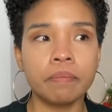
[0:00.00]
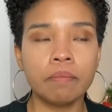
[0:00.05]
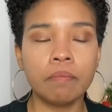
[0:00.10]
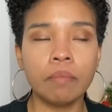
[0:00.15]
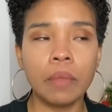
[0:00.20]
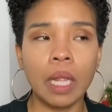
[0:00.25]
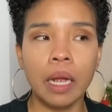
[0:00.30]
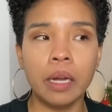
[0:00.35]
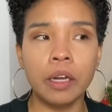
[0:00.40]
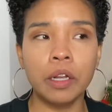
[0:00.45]

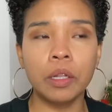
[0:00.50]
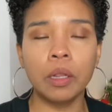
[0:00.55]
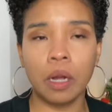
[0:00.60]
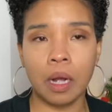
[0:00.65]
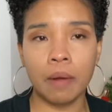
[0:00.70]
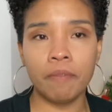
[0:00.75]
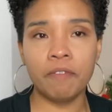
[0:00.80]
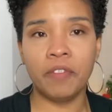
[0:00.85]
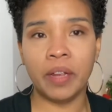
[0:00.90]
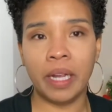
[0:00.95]
and you look
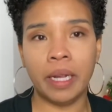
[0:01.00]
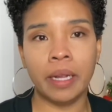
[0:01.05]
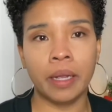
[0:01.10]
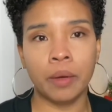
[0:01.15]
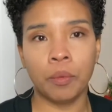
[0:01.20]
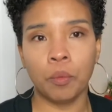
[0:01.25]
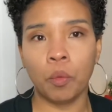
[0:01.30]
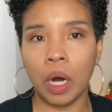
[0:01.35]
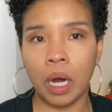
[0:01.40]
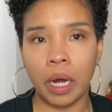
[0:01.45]
up
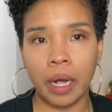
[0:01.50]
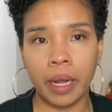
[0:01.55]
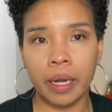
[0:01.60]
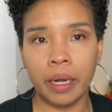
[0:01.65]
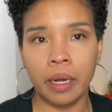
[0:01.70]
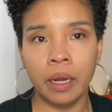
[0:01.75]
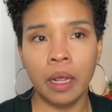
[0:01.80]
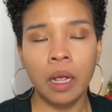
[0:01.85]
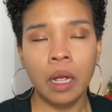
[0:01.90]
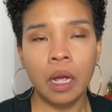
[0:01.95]
vegan
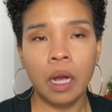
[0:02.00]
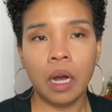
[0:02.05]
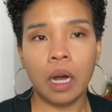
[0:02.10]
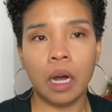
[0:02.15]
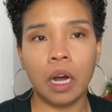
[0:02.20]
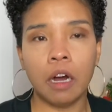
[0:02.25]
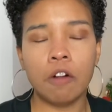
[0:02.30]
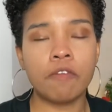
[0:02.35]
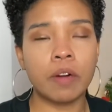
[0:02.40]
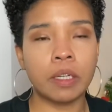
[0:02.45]
wine,
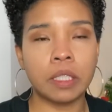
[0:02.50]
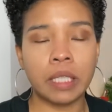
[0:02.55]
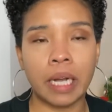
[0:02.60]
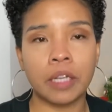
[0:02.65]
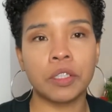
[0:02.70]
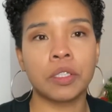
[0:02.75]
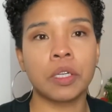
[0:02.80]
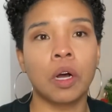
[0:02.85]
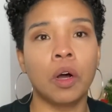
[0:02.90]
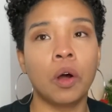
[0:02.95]
for
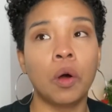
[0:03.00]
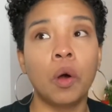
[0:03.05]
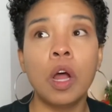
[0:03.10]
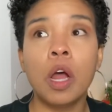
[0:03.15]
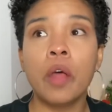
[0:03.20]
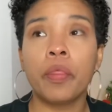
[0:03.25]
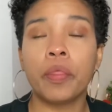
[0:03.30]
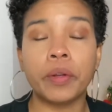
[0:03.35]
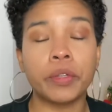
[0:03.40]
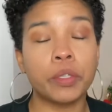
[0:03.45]
Tesco.
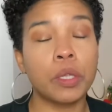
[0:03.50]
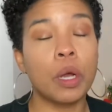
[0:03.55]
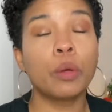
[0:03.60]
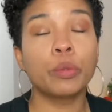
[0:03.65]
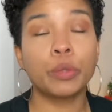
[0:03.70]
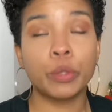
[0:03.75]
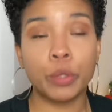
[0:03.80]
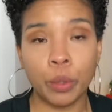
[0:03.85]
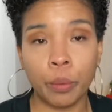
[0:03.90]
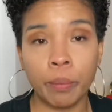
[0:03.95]
There's
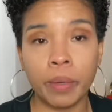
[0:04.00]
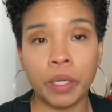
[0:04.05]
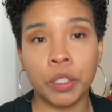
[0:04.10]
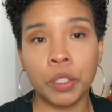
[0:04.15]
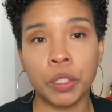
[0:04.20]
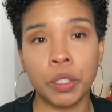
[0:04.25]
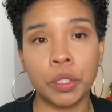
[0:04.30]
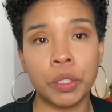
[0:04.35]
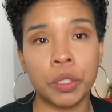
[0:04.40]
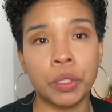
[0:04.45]
so much
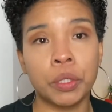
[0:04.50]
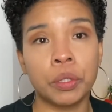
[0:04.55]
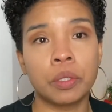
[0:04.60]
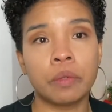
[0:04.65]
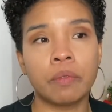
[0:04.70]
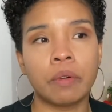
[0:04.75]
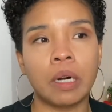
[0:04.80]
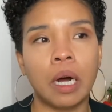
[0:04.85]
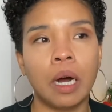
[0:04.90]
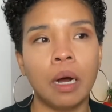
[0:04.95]
to choose
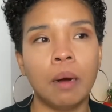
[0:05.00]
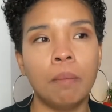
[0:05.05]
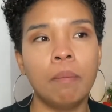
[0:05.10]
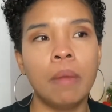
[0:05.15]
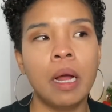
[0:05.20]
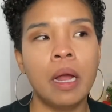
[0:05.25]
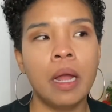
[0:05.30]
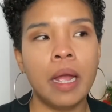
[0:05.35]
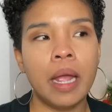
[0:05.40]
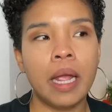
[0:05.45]
from.
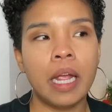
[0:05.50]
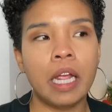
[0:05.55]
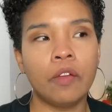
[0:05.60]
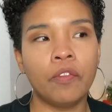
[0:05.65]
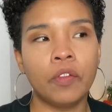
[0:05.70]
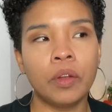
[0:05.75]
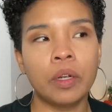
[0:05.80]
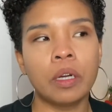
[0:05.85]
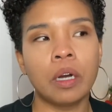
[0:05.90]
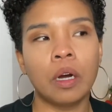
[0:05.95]
If
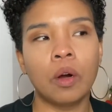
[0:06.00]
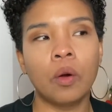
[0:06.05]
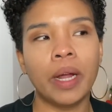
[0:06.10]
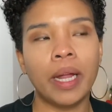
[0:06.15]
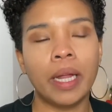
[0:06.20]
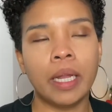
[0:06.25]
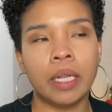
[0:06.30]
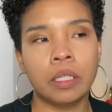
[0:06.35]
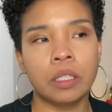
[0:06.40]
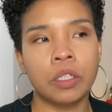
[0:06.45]
you go
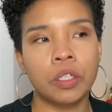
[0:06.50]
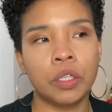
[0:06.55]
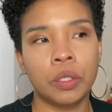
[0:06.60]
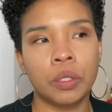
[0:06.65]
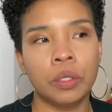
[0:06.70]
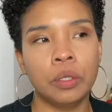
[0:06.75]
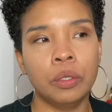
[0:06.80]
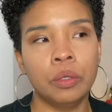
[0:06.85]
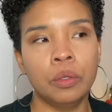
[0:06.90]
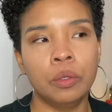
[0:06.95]

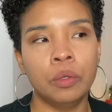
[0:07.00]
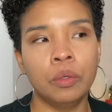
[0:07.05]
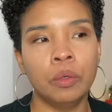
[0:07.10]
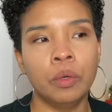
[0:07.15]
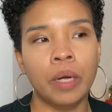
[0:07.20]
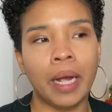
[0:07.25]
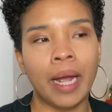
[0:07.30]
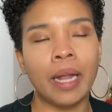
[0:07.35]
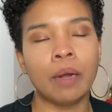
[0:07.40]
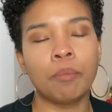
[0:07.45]
into,
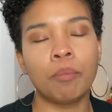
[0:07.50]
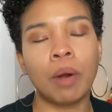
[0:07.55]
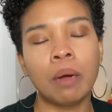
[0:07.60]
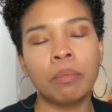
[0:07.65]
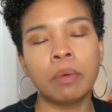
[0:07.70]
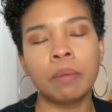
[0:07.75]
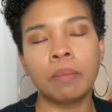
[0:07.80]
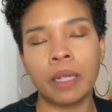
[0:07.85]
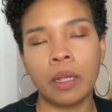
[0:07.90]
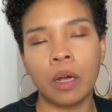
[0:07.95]
and
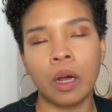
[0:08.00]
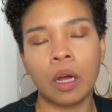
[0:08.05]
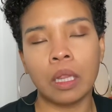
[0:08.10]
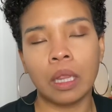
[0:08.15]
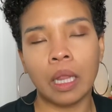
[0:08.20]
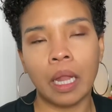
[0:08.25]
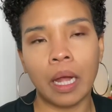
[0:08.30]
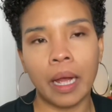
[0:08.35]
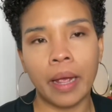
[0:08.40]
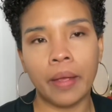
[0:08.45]
probably
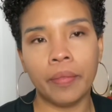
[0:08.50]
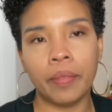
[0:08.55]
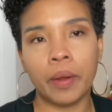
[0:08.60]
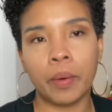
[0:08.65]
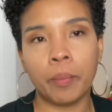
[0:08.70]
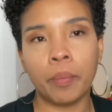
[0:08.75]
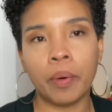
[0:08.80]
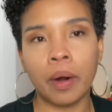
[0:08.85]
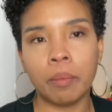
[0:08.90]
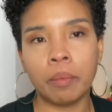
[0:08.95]
online, they're
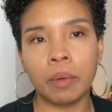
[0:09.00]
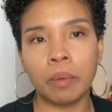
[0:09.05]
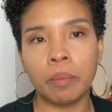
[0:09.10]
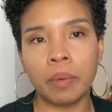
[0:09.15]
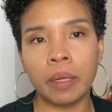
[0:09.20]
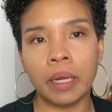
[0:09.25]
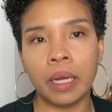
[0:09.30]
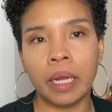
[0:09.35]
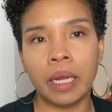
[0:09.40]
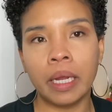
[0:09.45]

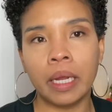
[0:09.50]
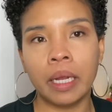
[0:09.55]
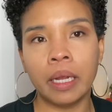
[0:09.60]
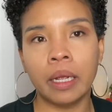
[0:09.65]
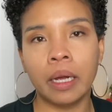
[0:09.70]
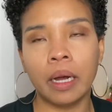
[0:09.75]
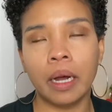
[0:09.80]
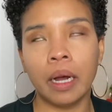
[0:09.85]
probably